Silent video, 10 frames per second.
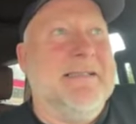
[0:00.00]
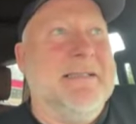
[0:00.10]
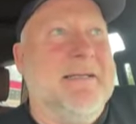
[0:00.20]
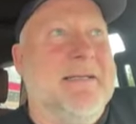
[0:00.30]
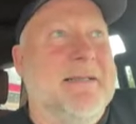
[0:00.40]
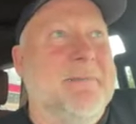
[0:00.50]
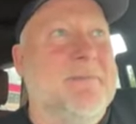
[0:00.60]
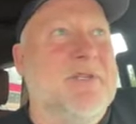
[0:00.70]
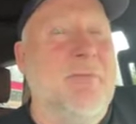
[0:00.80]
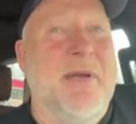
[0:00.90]

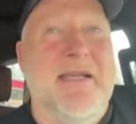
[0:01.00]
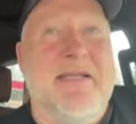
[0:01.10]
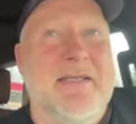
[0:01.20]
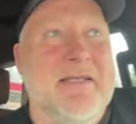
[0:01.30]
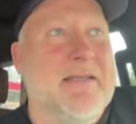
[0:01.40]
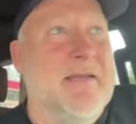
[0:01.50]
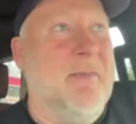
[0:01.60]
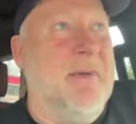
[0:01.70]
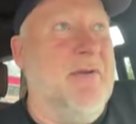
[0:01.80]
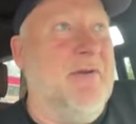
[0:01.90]
2 minutes is, I
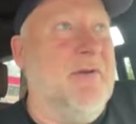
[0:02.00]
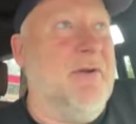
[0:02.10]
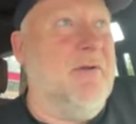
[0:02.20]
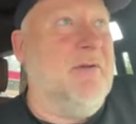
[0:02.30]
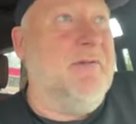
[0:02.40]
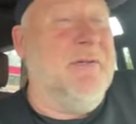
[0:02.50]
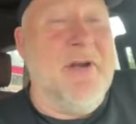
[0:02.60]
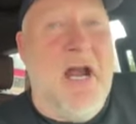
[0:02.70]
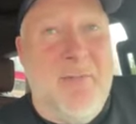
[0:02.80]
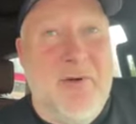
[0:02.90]
mean, you're
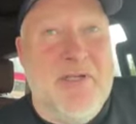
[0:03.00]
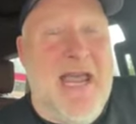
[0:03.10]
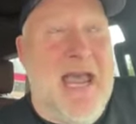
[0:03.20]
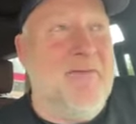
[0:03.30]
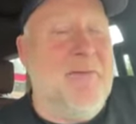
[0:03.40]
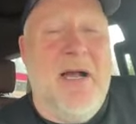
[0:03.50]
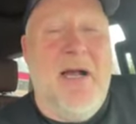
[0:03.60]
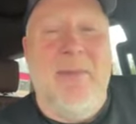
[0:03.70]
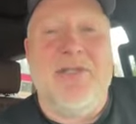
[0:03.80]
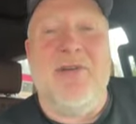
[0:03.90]
not approaching a half a mile,
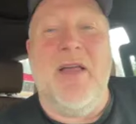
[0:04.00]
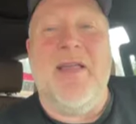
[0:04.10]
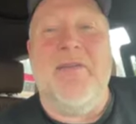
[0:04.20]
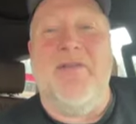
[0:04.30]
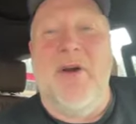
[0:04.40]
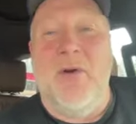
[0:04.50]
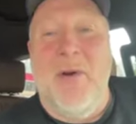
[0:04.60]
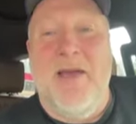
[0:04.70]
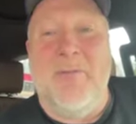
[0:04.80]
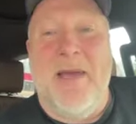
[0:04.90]
but you're not that far
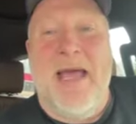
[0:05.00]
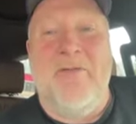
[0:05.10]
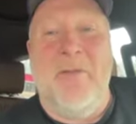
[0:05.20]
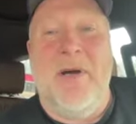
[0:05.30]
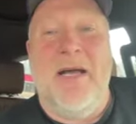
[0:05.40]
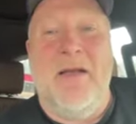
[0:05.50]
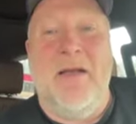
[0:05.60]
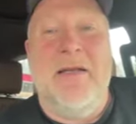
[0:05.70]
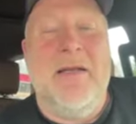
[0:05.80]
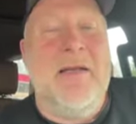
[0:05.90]
away from a half a
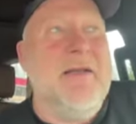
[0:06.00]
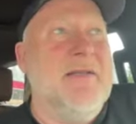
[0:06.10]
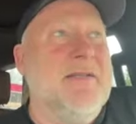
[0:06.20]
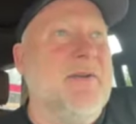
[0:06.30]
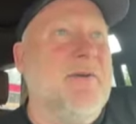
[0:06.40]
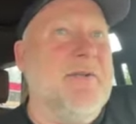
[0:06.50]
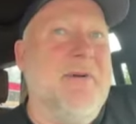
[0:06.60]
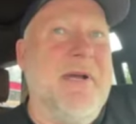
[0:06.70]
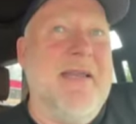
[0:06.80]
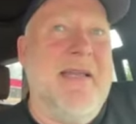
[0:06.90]
mile. So
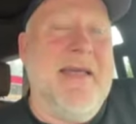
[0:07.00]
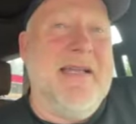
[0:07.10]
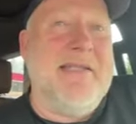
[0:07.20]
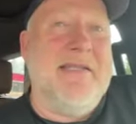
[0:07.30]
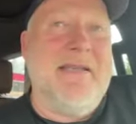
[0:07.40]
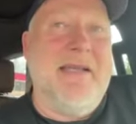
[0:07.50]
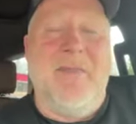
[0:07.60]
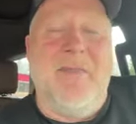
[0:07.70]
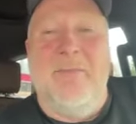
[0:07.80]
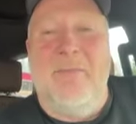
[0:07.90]
I think that's
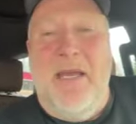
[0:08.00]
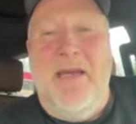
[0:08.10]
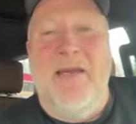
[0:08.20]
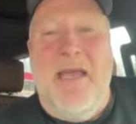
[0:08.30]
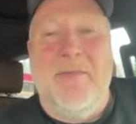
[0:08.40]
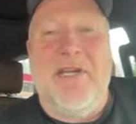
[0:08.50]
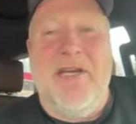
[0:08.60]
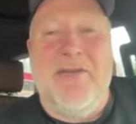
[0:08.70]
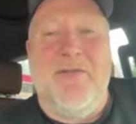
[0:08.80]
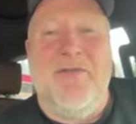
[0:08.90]
been a big game
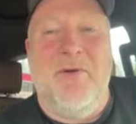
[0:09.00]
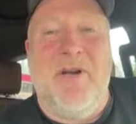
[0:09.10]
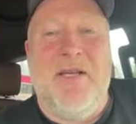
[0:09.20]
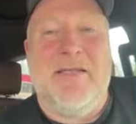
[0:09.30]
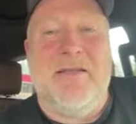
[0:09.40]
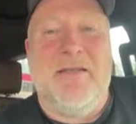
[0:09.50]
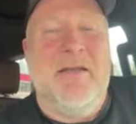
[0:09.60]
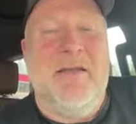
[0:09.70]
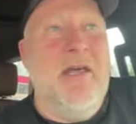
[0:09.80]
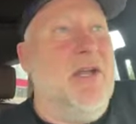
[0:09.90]
changer for us. And
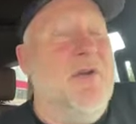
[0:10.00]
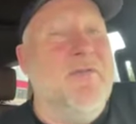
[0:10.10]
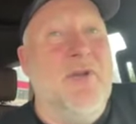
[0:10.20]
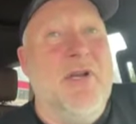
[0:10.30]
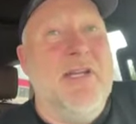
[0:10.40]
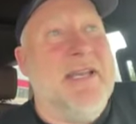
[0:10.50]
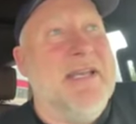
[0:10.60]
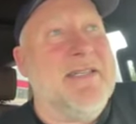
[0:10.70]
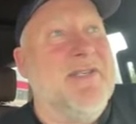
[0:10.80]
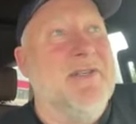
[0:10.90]
if you look at the
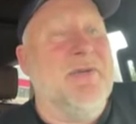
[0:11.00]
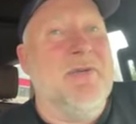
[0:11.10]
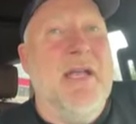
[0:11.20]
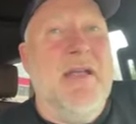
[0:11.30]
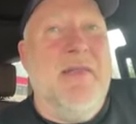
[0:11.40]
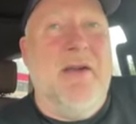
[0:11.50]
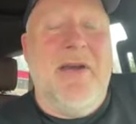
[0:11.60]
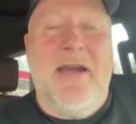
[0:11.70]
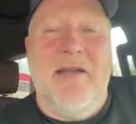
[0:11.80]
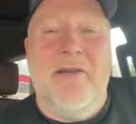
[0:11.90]
next two, they're
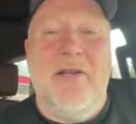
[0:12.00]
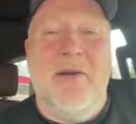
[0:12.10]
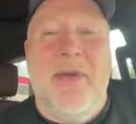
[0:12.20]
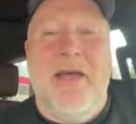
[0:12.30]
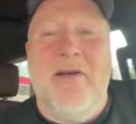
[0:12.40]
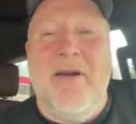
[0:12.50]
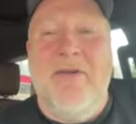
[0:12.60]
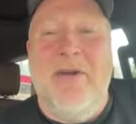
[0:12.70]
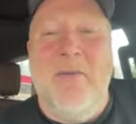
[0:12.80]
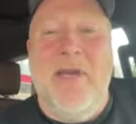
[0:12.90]
getting a little better
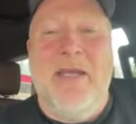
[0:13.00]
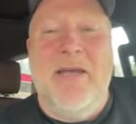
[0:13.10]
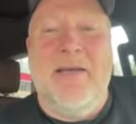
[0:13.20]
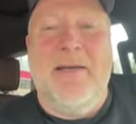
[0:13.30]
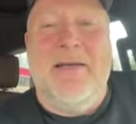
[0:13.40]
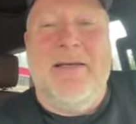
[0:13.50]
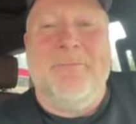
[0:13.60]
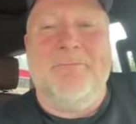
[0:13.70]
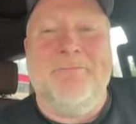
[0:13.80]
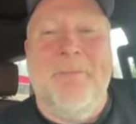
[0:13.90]
every week.
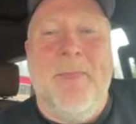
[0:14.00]
So